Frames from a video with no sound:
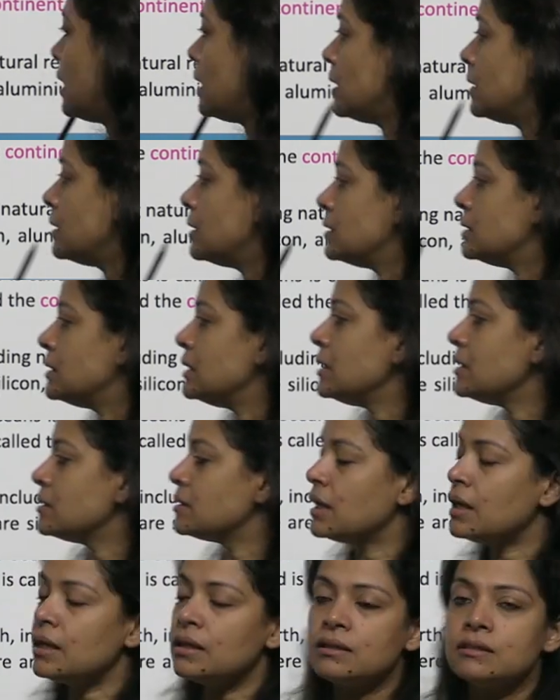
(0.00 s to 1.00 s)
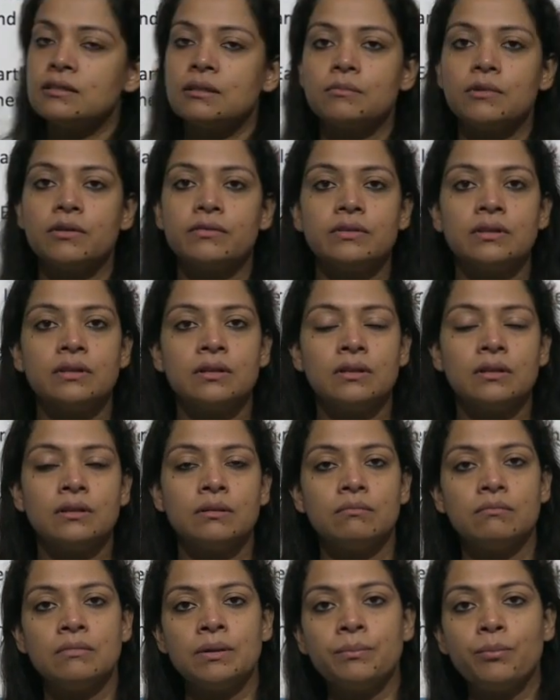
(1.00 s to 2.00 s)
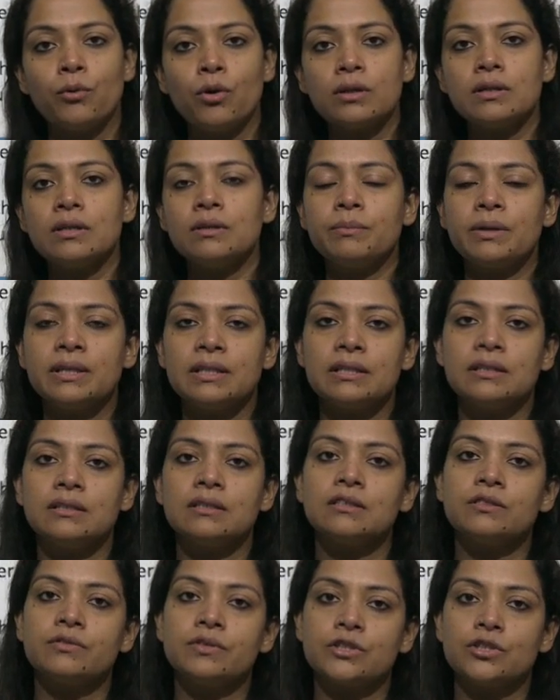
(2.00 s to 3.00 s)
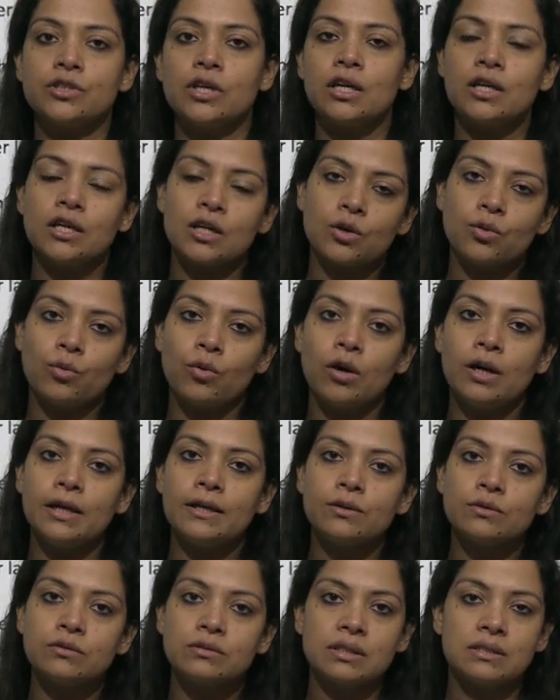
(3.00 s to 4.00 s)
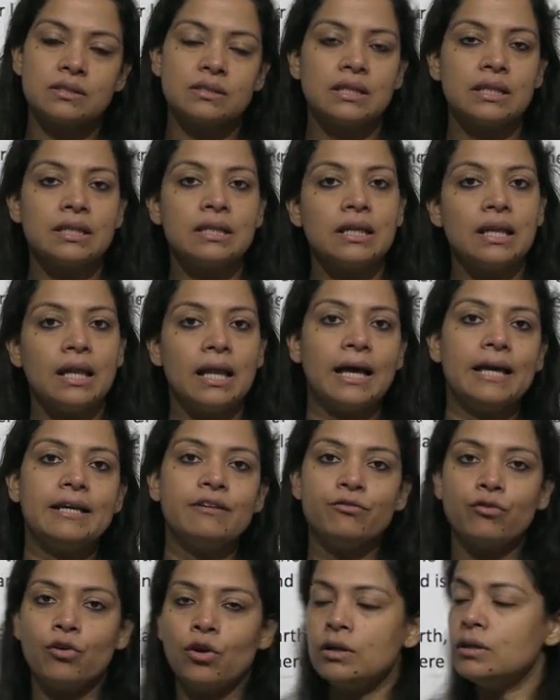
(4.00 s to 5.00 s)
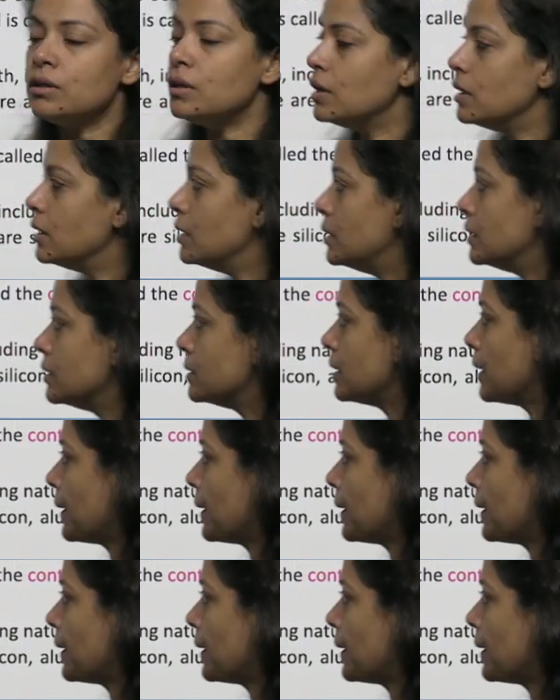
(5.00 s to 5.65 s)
and these are some of the important materials which are required to sustain life on Earth.